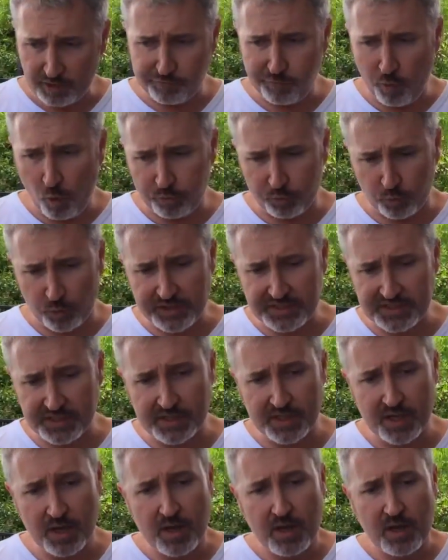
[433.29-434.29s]
Fourth
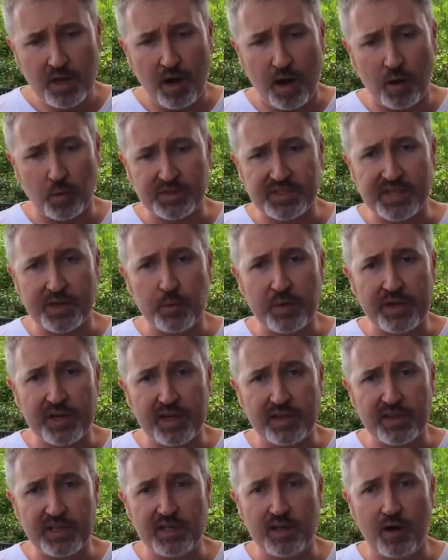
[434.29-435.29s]
reason, I would say we
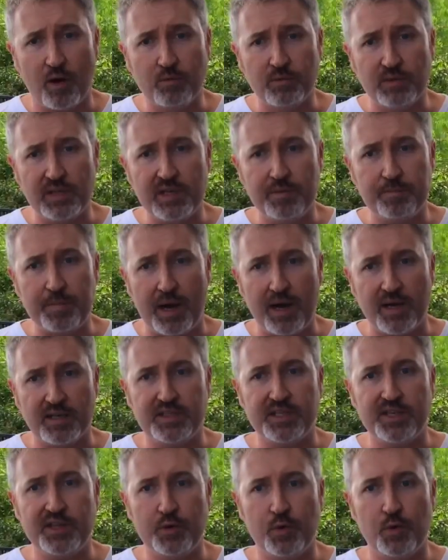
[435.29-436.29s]
are the only
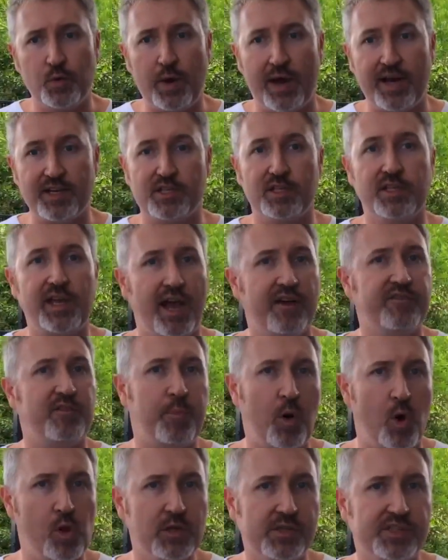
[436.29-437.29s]
party who actually have a
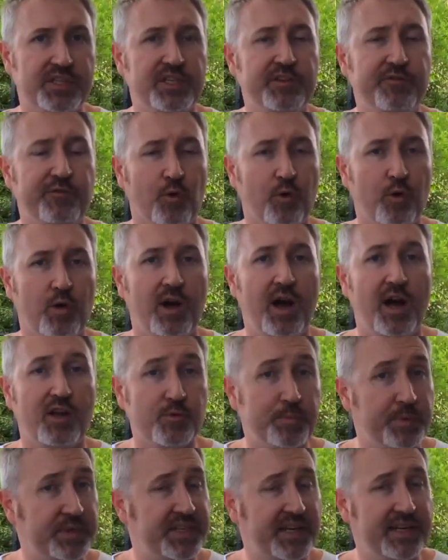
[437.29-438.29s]
policy for
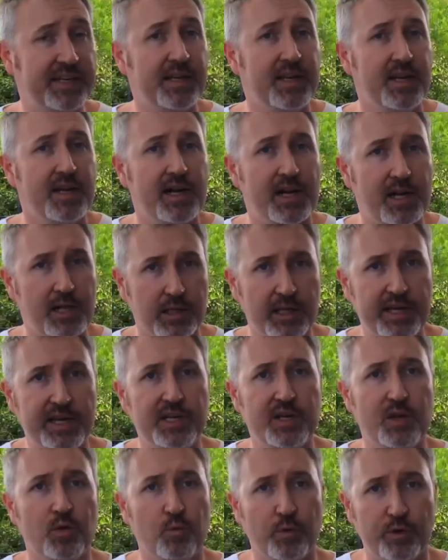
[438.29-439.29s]
100%
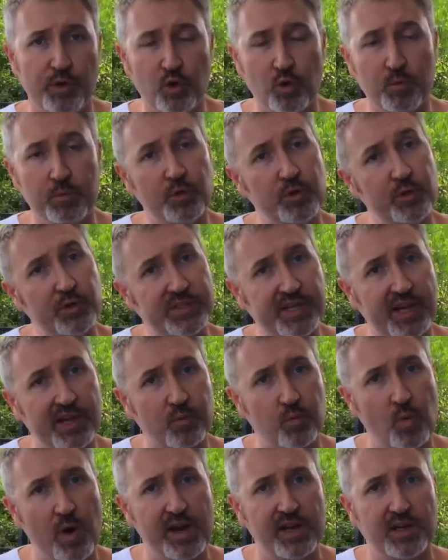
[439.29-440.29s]
clean, renewable New
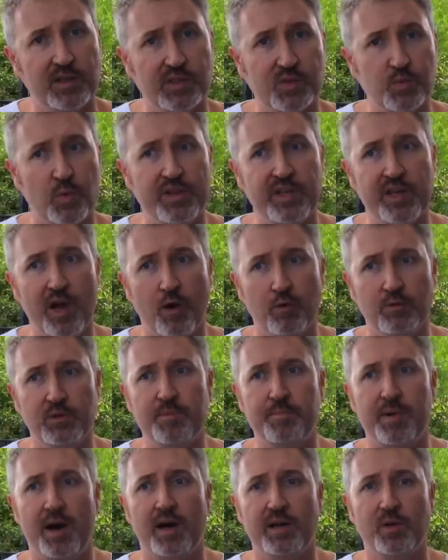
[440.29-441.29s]
South Wales. We're the
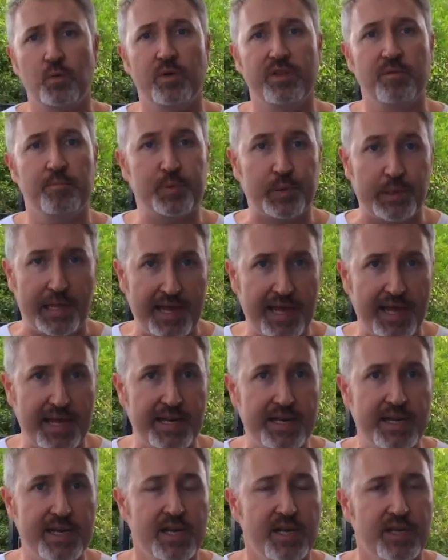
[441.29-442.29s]
only party with a
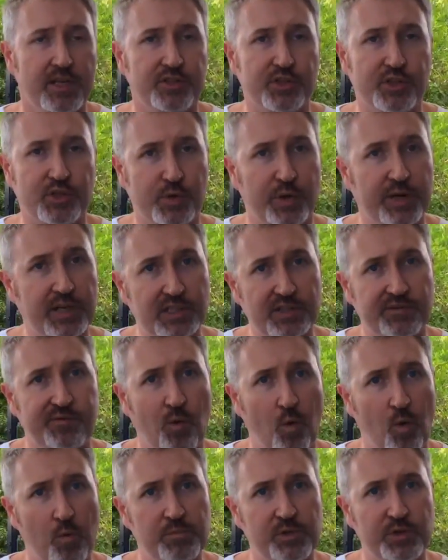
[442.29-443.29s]
plan to
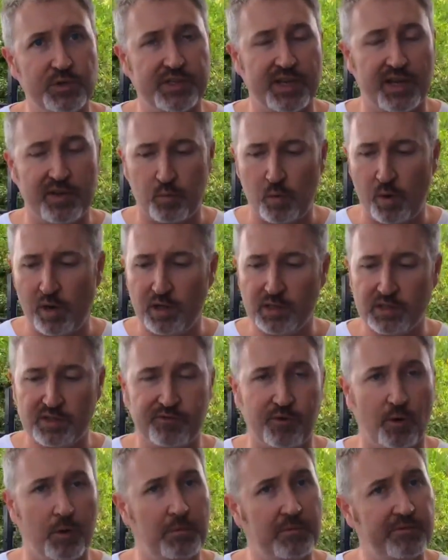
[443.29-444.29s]
transform New South Wales
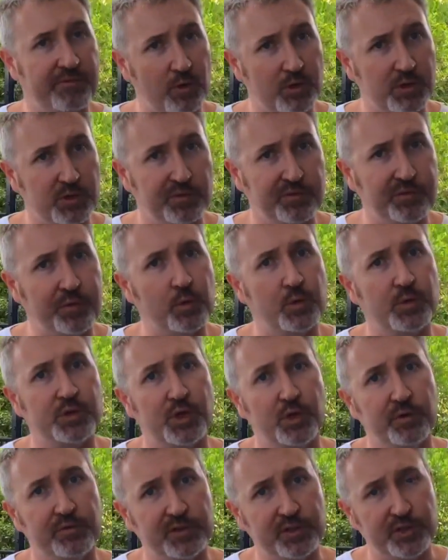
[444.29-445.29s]
from fossil fuels
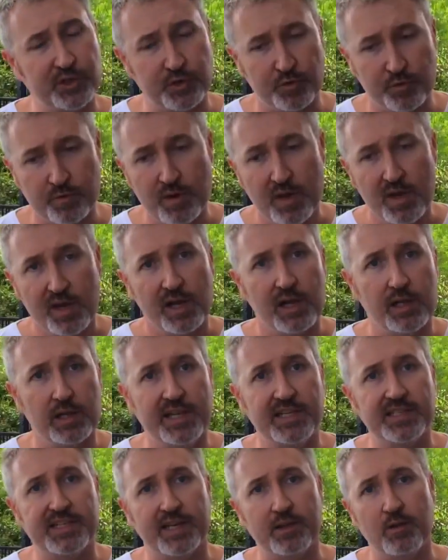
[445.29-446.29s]
over to
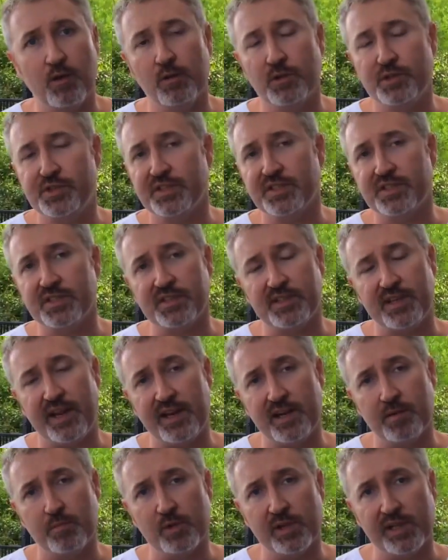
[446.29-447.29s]
clean technology and
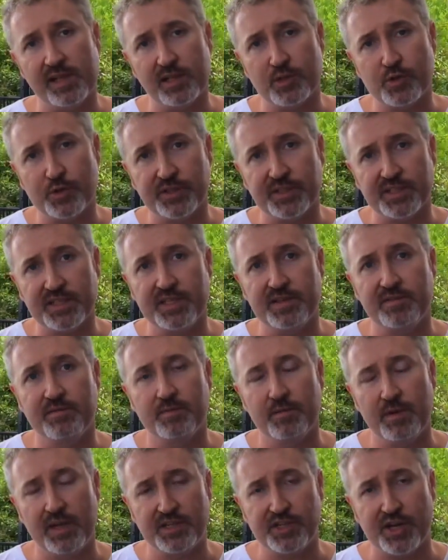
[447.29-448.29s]
sustainable electricity
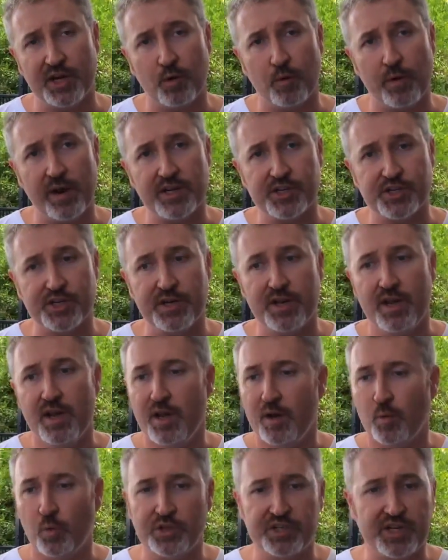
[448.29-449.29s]
generation,
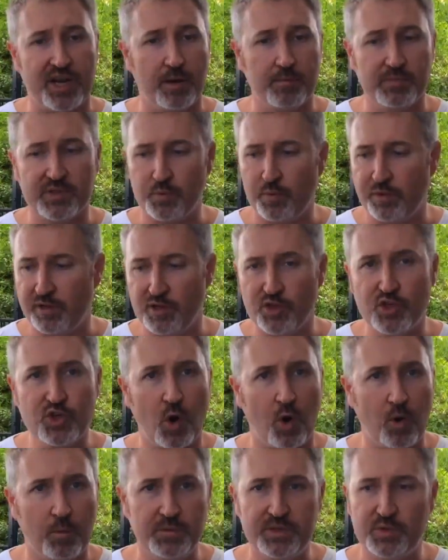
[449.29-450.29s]
which comes with it
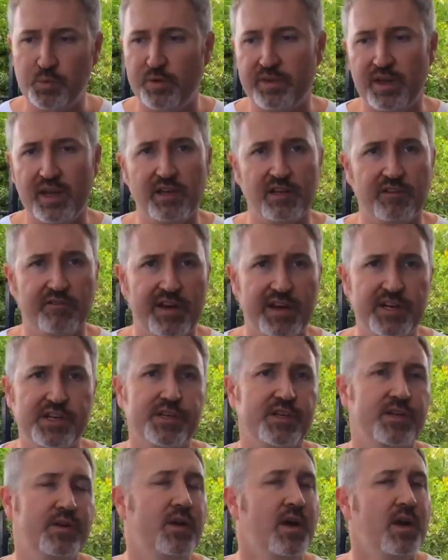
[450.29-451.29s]
jobs, with
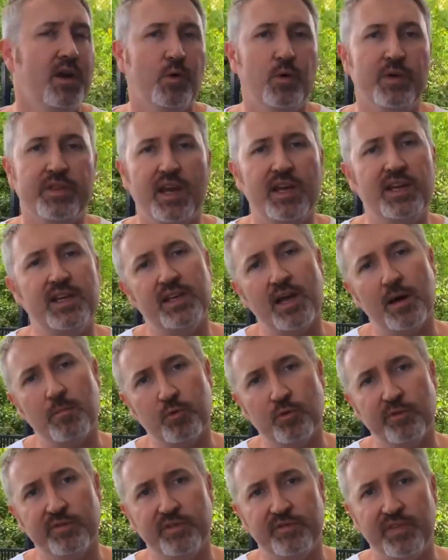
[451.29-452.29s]
innovation, with any
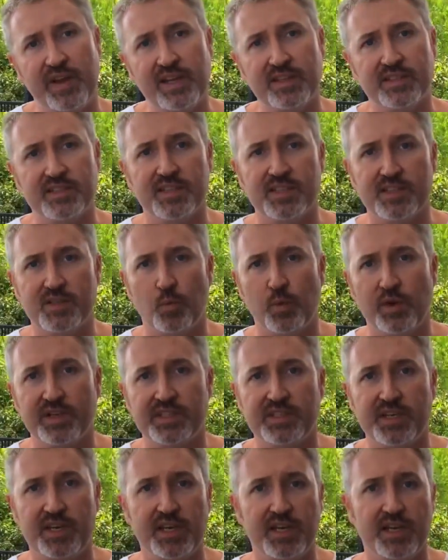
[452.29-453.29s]
number of advances that we're
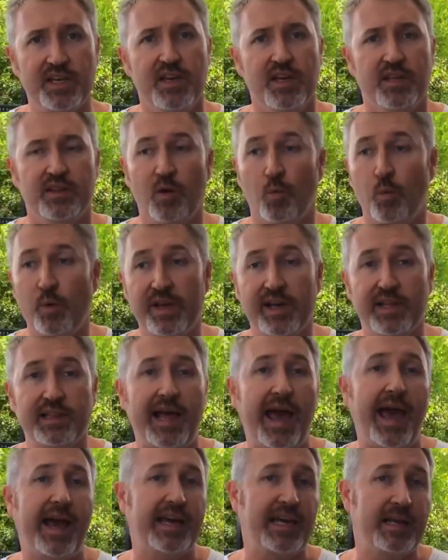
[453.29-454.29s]
seeing that we are
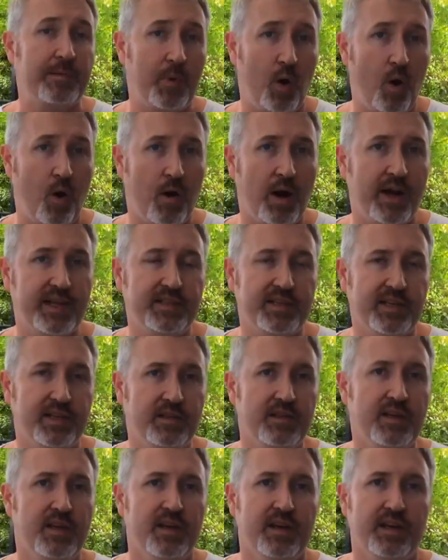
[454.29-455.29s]
lagging behind
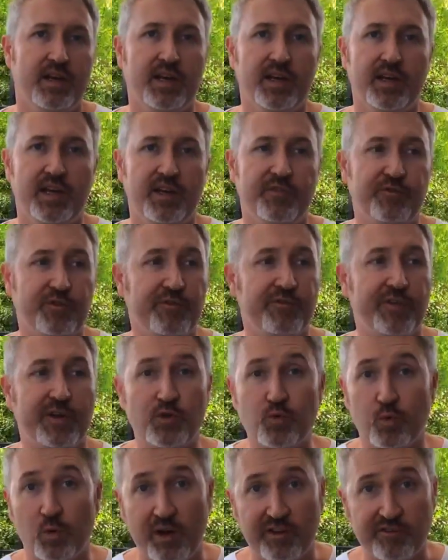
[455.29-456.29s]
in. If the
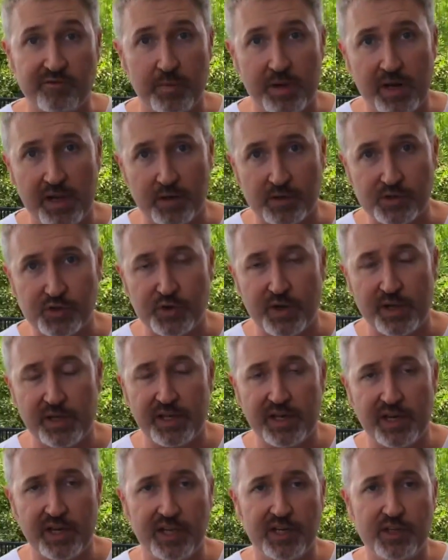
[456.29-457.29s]
federal government in
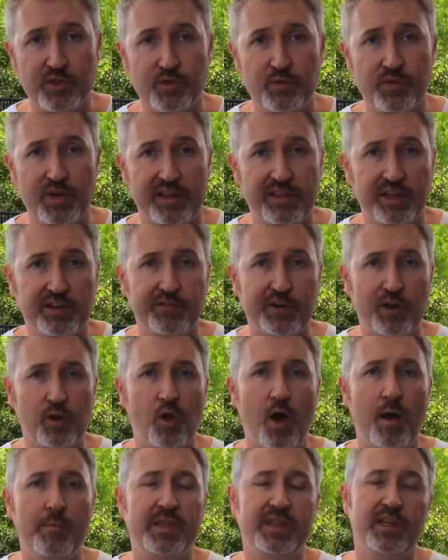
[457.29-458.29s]
Australia are going to do nothing for
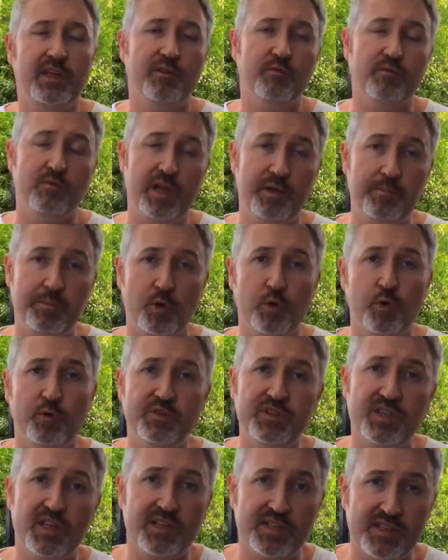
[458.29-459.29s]
climate, then it
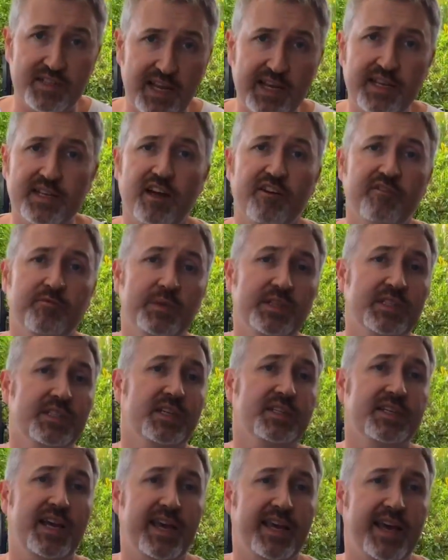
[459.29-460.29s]
behooves the state governments
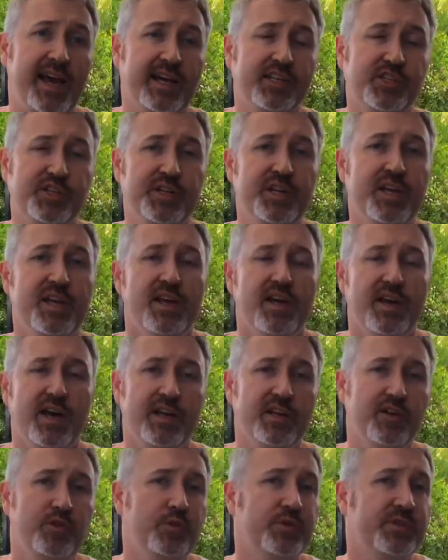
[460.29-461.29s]
to take action.
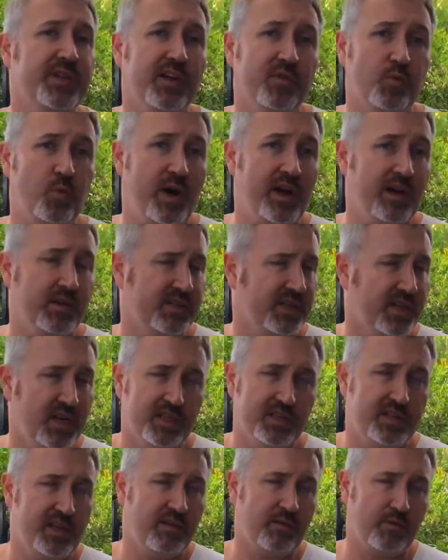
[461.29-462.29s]
And in New South Wales,
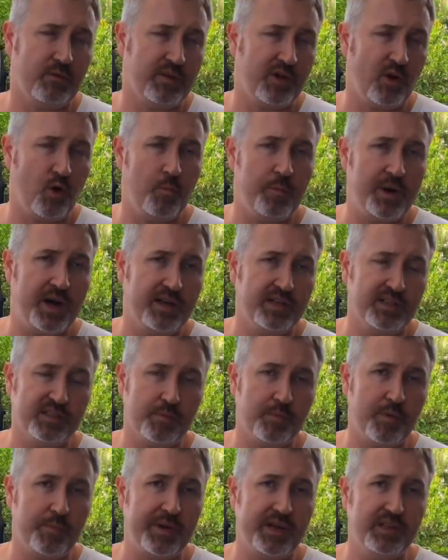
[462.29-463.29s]
neither of the old parties
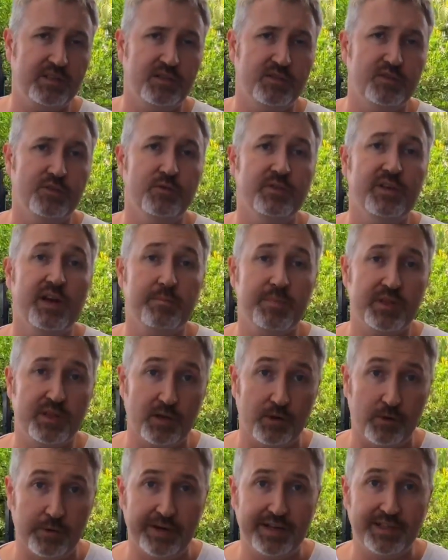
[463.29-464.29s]
are prepared to do that, but
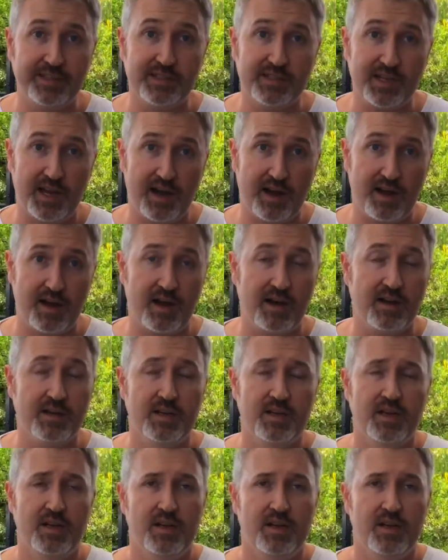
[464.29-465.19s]
the Greens are.